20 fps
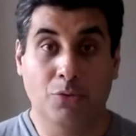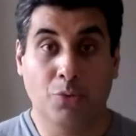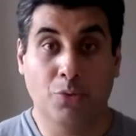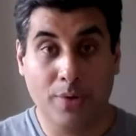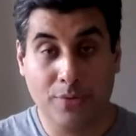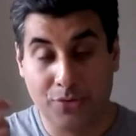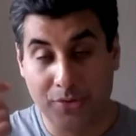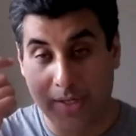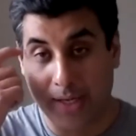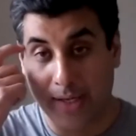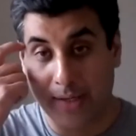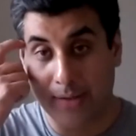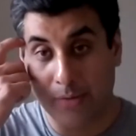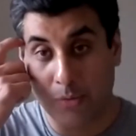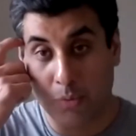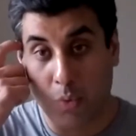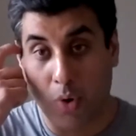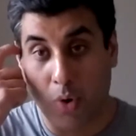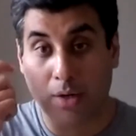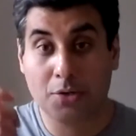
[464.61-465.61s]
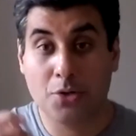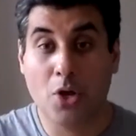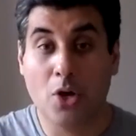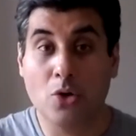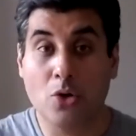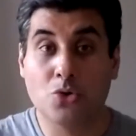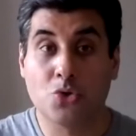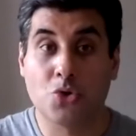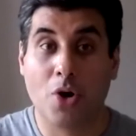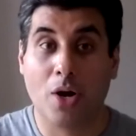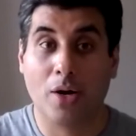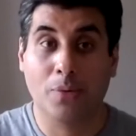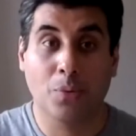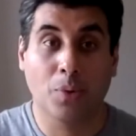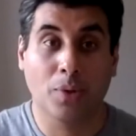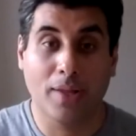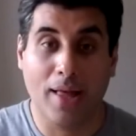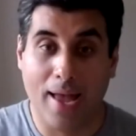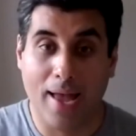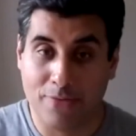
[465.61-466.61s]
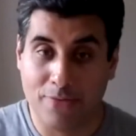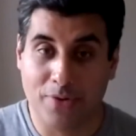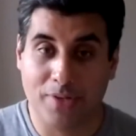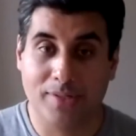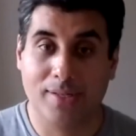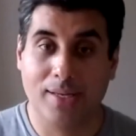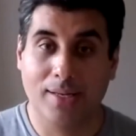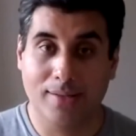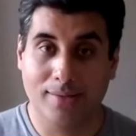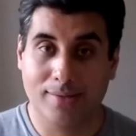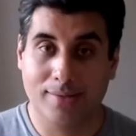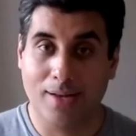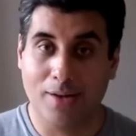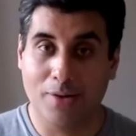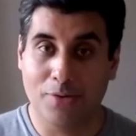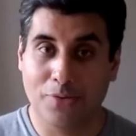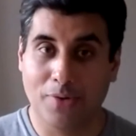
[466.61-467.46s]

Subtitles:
we've seen, while no drug will ever sell itself,